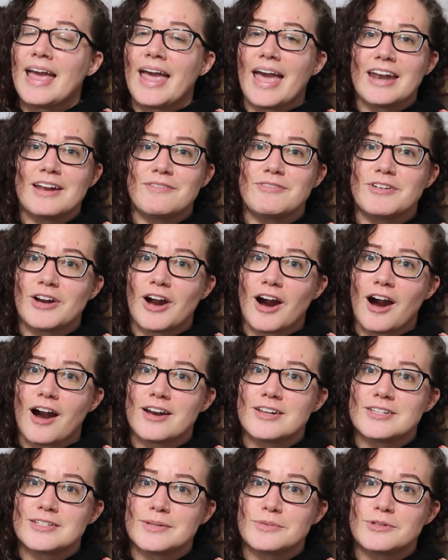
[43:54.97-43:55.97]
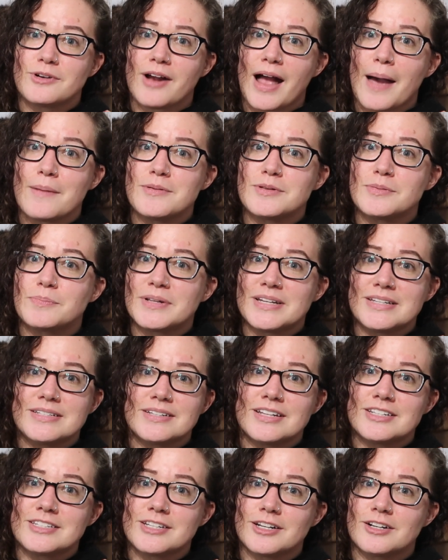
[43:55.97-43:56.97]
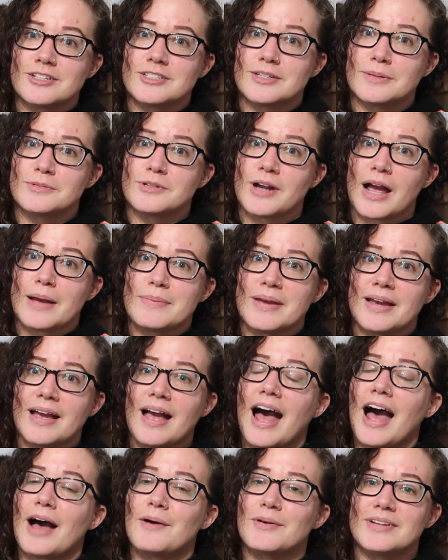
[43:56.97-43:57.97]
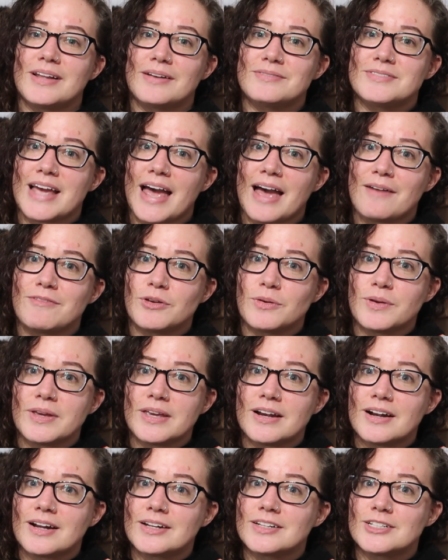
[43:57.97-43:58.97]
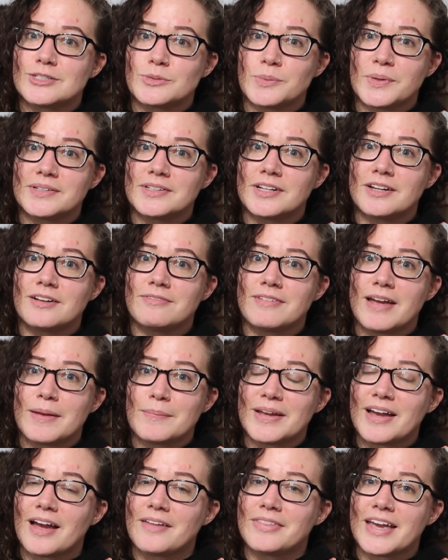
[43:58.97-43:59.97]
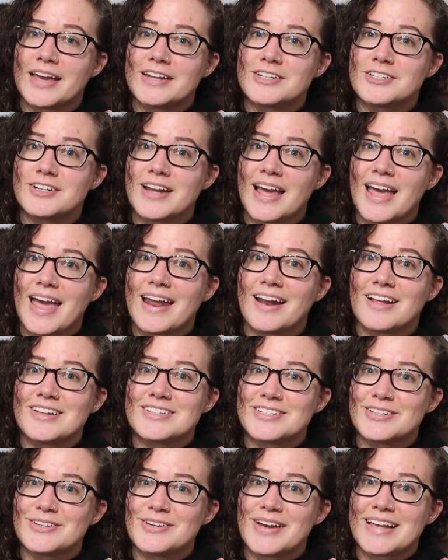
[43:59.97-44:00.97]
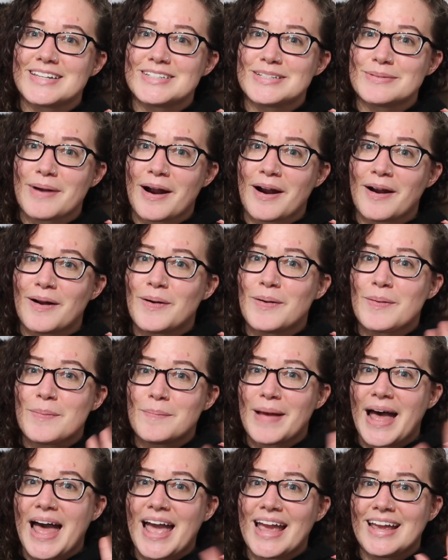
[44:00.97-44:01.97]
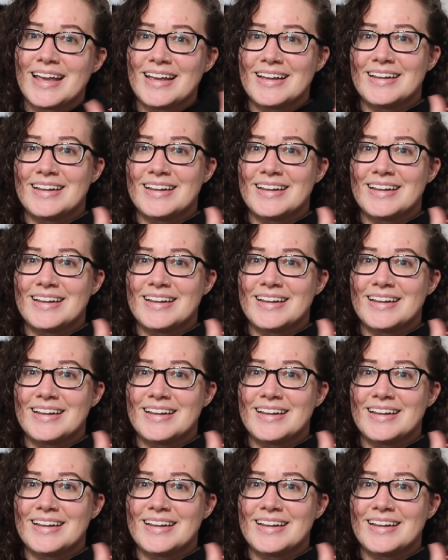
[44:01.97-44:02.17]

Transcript: And if you're not already subscribed, please consider subscribing. I would love to have you here in this weird little family on the internet, and I'll see you guys tomorrow. Bye.